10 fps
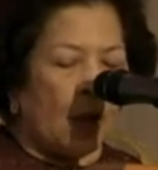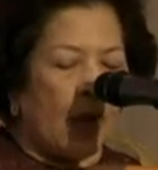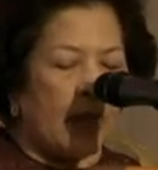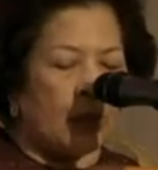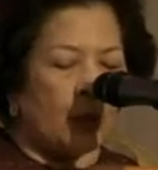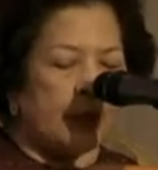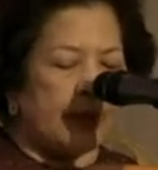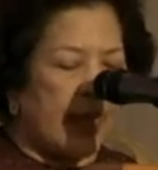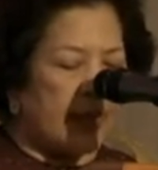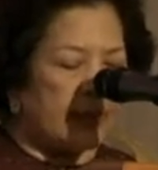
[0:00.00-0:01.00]
one who is
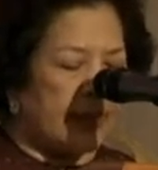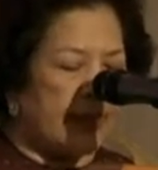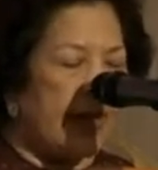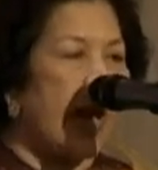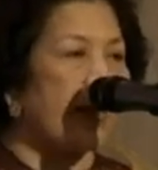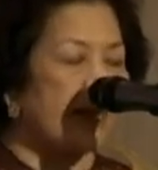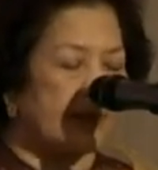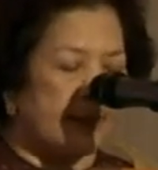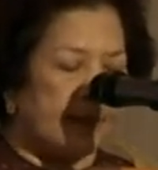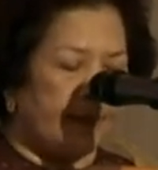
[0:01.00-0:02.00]
held in high
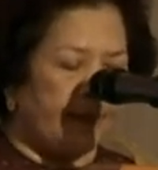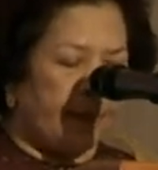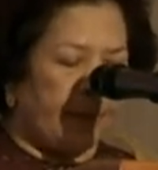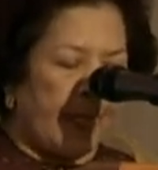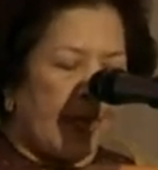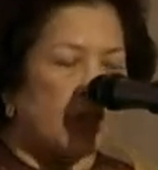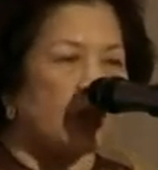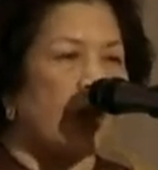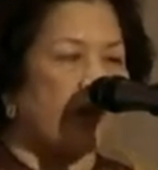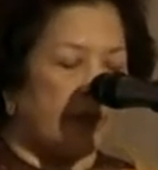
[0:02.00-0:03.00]
esteem and
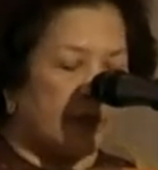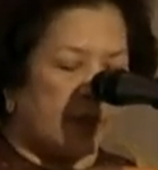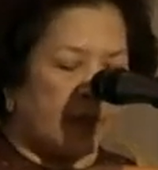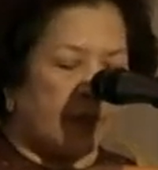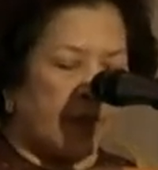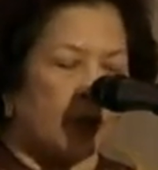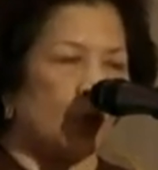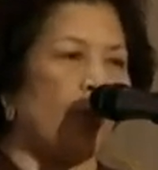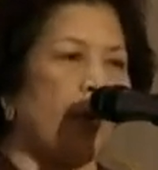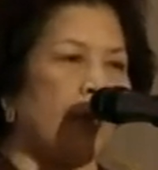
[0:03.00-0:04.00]
cherished by
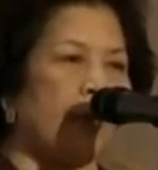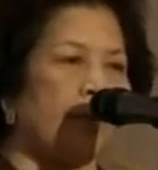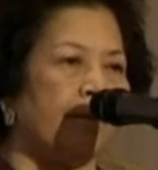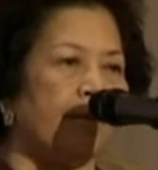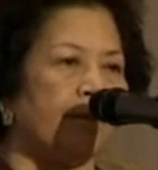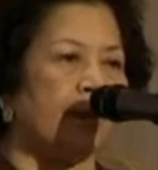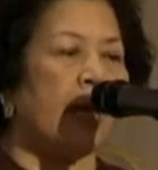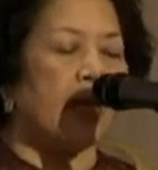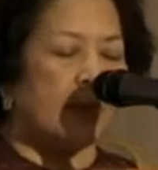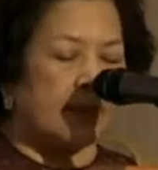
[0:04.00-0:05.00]
so many.
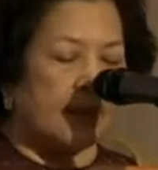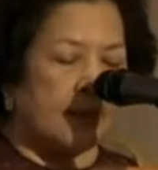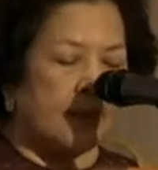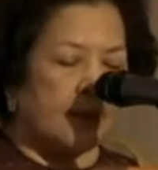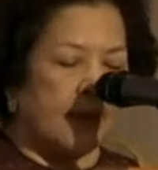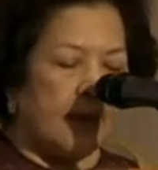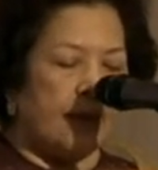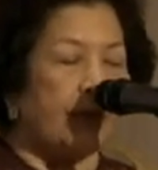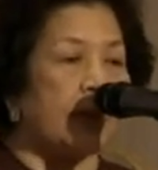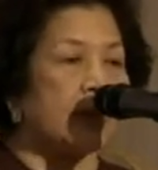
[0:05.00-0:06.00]
Sir,
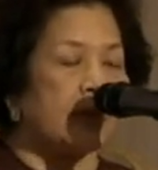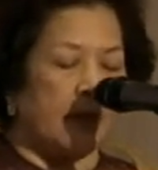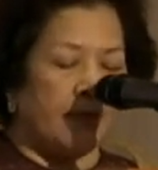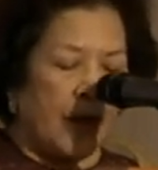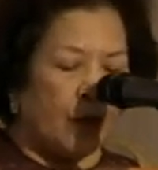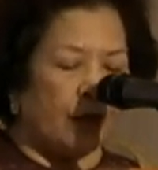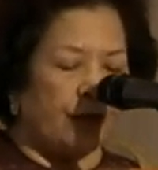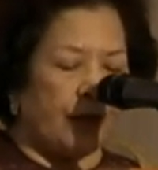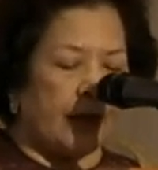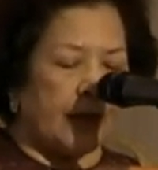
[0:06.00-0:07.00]
this
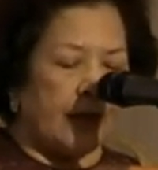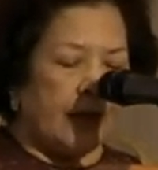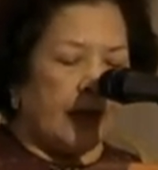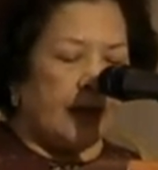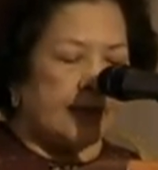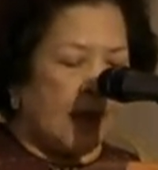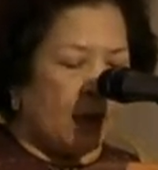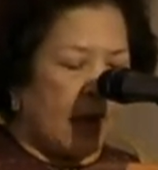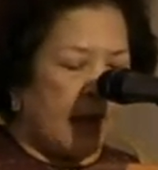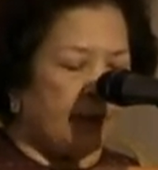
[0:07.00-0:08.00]
biography is
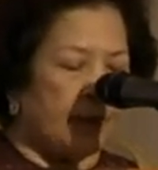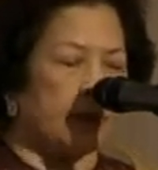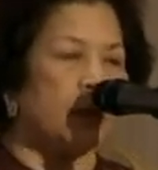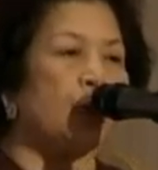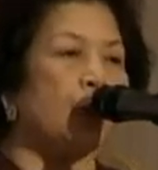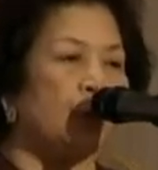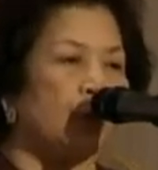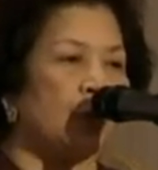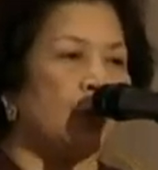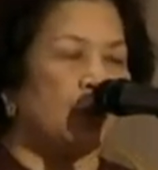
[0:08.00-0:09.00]
our humble
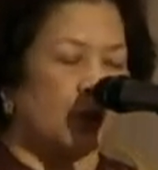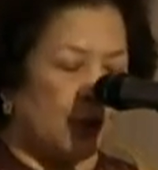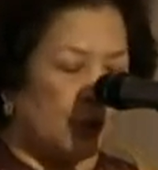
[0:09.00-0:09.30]
tribute to